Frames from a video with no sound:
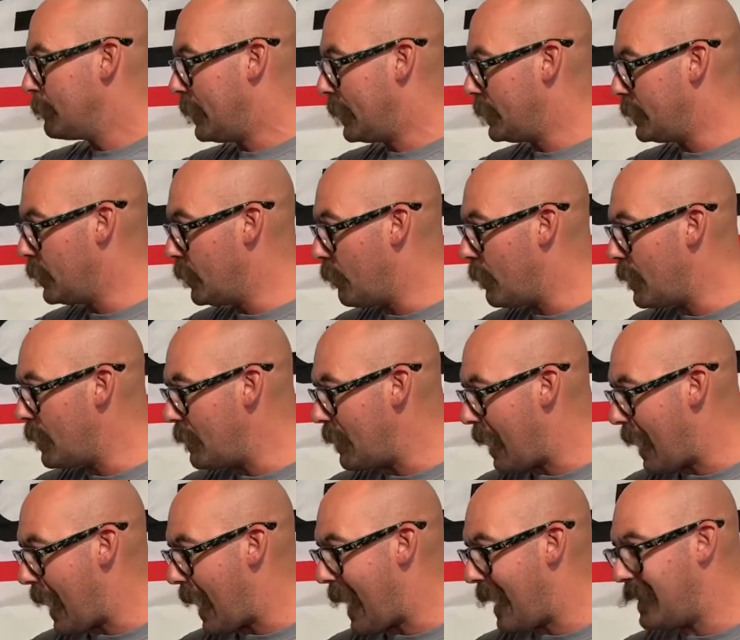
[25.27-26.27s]
And you know
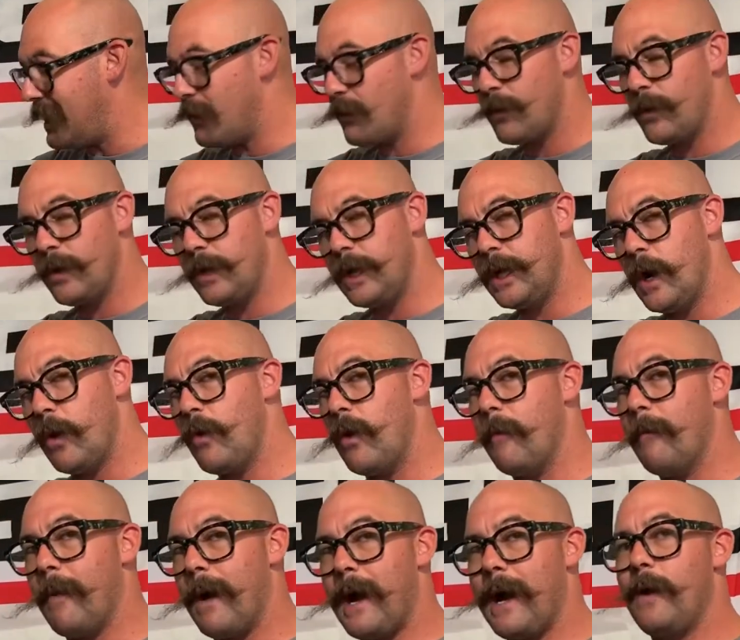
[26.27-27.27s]
what? I didn't really know
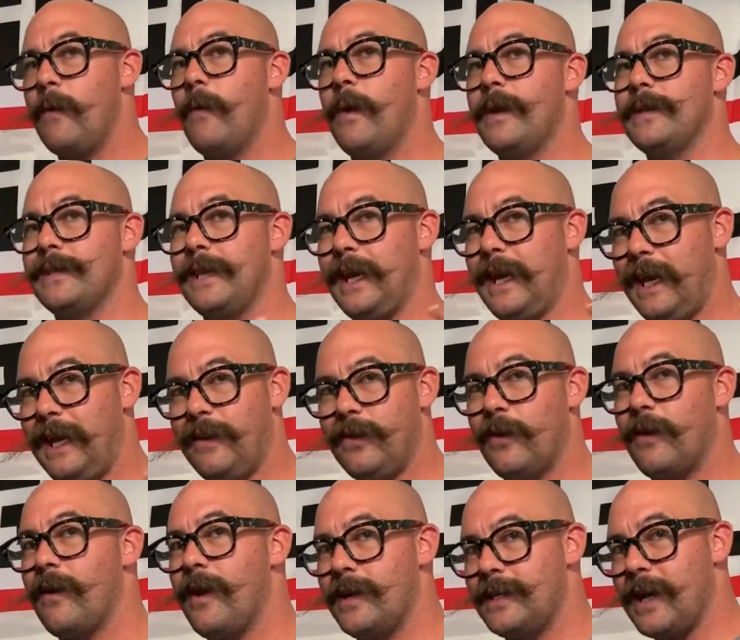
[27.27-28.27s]
what mine was
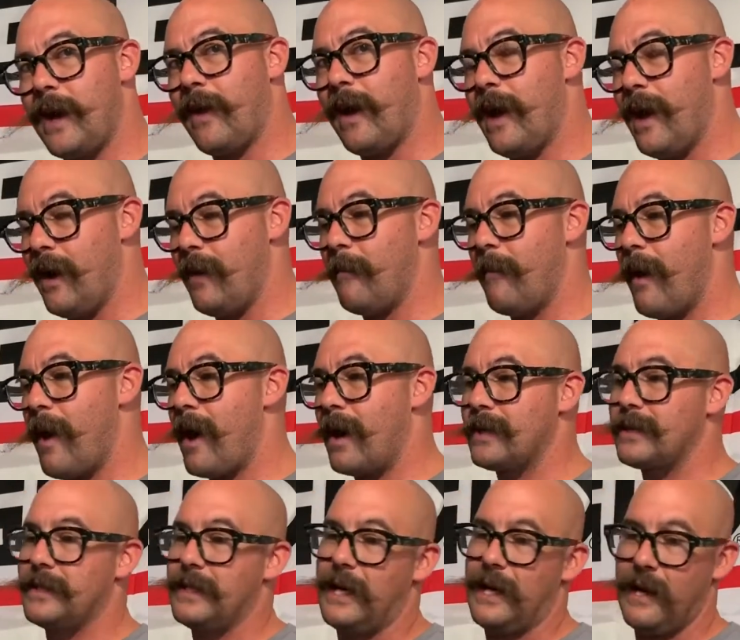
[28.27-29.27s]
either until I
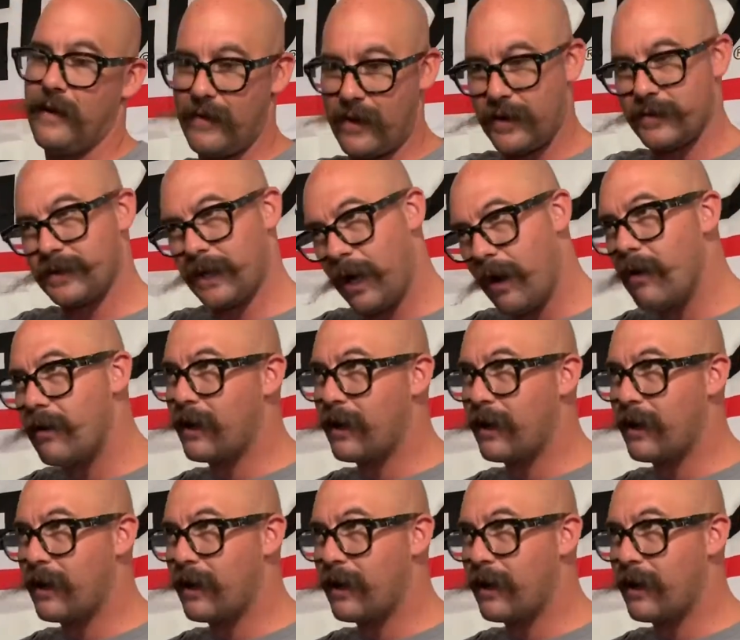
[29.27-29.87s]
unboxed it and I was like,